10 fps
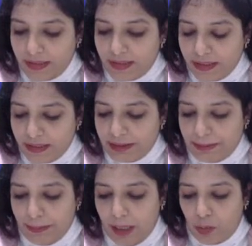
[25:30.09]
the
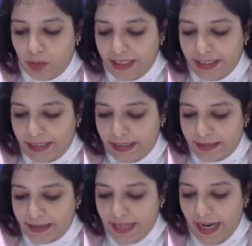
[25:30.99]
compound
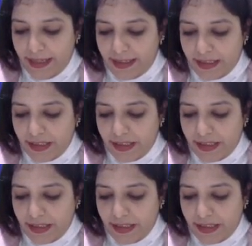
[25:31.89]
interest at